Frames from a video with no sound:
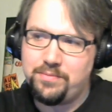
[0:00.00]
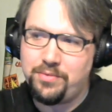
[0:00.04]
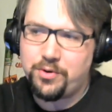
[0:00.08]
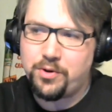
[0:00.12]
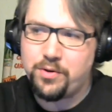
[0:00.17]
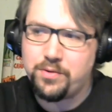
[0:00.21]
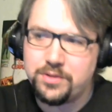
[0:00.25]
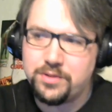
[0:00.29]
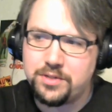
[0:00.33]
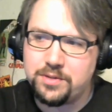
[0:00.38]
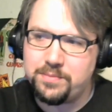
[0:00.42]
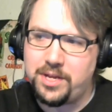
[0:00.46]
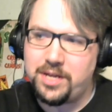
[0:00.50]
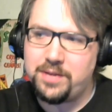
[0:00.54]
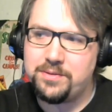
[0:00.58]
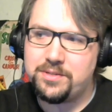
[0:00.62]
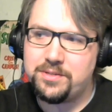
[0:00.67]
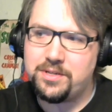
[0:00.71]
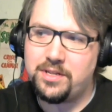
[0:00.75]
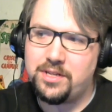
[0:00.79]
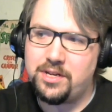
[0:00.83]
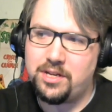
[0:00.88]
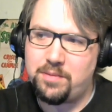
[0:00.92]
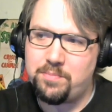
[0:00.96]
throwing some names
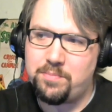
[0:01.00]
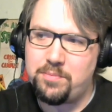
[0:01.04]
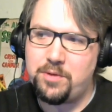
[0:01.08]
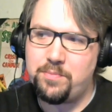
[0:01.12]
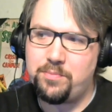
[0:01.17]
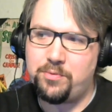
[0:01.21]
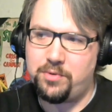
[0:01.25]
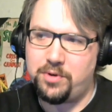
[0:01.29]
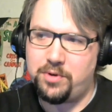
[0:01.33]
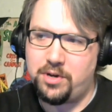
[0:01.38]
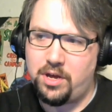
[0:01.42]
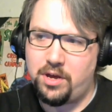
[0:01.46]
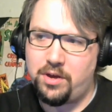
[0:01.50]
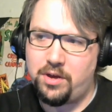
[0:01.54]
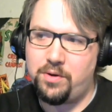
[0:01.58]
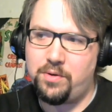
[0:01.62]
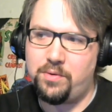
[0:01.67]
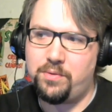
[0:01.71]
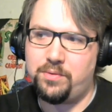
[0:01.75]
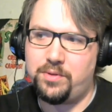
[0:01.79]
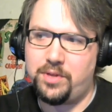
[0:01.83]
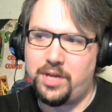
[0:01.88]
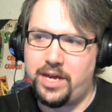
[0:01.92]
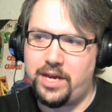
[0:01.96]
on there that people
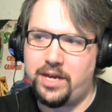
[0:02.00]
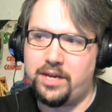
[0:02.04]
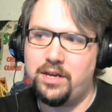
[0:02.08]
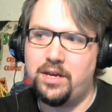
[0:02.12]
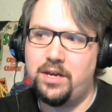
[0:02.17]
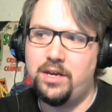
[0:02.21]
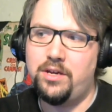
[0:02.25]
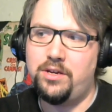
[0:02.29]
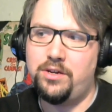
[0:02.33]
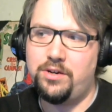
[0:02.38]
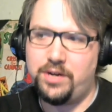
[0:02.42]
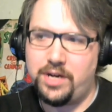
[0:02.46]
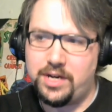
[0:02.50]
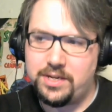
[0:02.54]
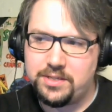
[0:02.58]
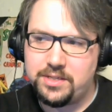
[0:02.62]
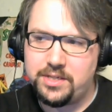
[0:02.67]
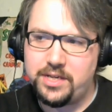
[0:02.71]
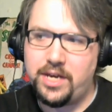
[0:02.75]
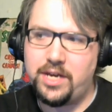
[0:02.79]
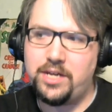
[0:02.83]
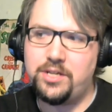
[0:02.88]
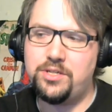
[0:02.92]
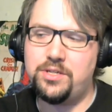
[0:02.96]
know, like your A
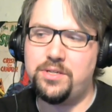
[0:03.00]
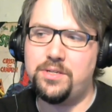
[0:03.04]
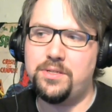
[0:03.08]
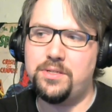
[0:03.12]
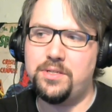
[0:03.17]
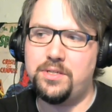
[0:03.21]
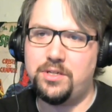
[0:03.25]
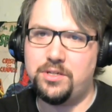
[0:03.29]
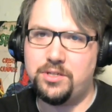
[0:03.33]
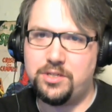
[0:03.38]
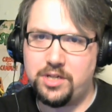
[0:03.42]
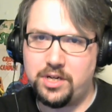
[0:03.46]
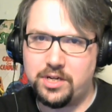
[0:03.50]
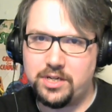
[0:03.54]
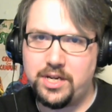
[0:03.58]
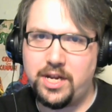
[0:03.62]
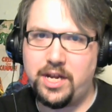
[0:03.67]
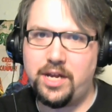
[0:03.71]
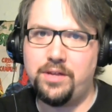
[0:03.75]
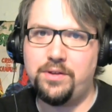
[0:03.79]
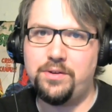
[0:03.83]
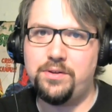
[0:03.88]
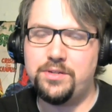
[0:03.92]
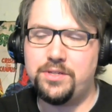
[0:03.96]
C H's and your Chuck
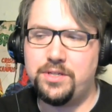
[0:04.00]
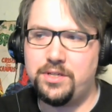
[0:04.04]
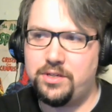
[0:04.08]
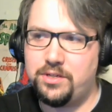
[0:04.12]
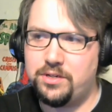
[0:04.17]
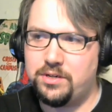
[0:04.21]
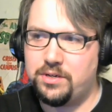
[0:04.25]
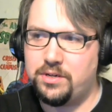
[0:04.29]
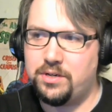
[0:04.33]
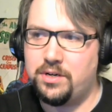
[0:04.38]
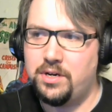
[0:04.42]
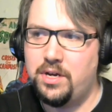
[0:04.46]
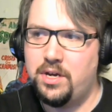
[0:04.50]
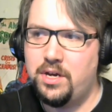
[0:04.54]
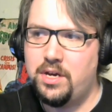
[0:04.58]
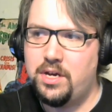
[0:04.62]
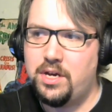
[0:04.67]
Taylors and your